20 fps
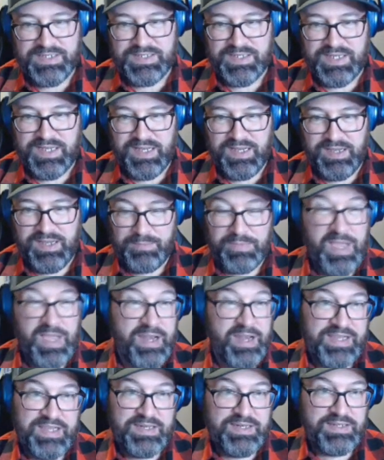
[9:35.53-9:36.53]
I'm
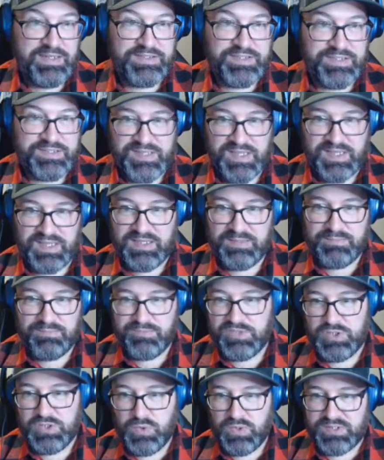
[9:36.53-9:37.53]
kind of eating it, just like
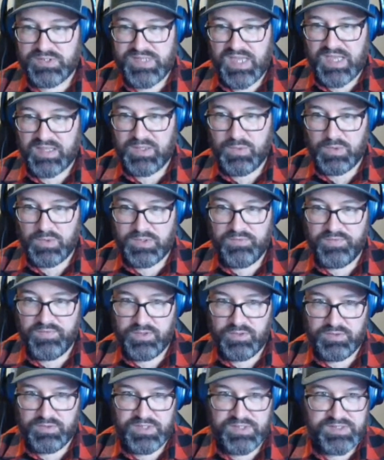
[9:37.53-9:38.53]
doing exactly what the
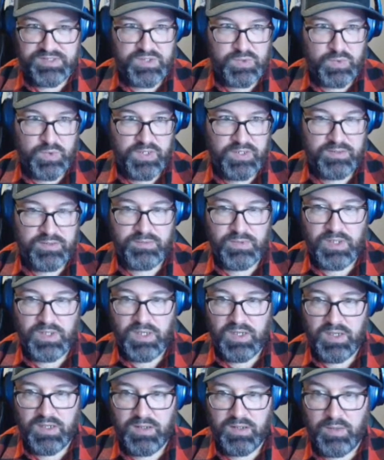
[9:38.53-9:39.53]
field is doing
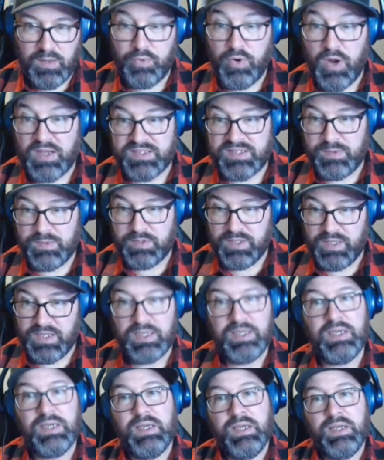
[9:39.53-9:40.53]

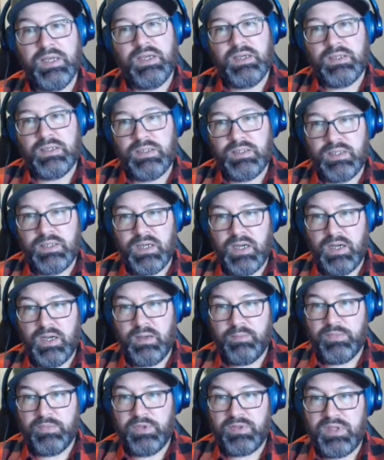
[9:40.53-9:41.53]
approximately.
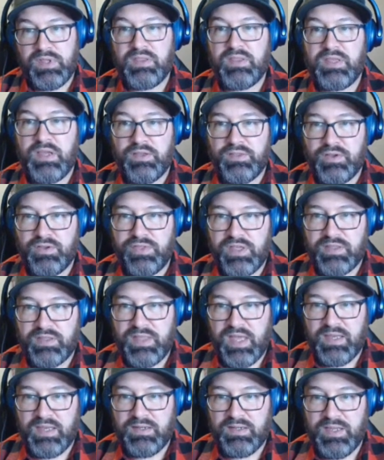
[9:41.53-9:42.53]
The other thing
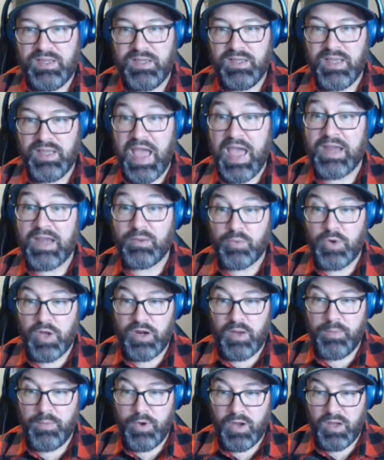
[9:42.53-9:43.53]
that Adam
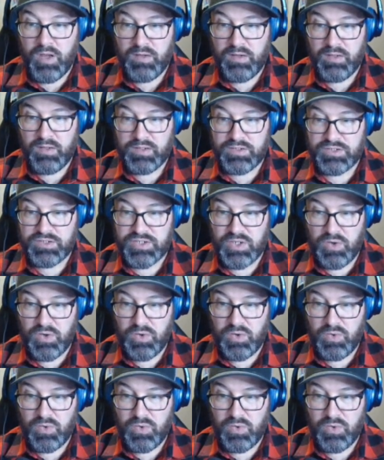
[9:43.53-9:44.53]
brought up on a
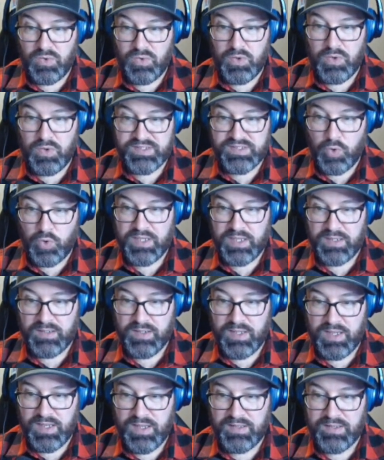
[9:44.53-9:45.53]
show this morning,
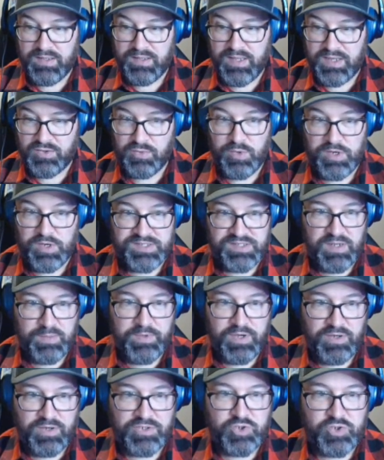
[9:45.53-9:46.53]
and Andrew brings it
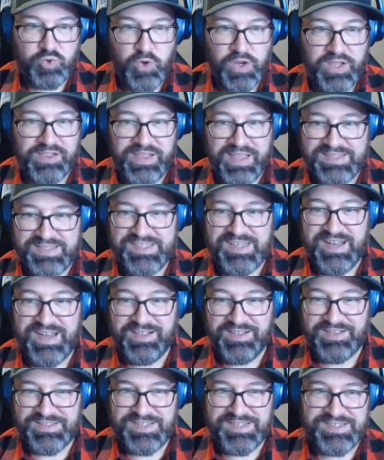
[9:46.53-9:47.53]
up here, Trey Lance
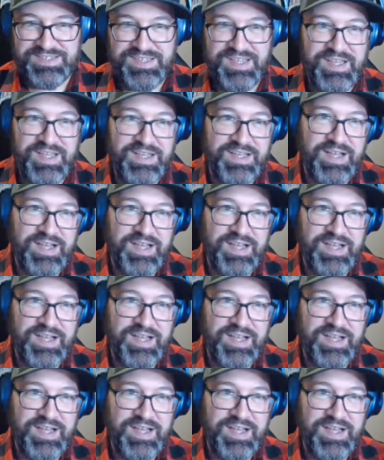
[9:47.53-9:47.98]
analysis.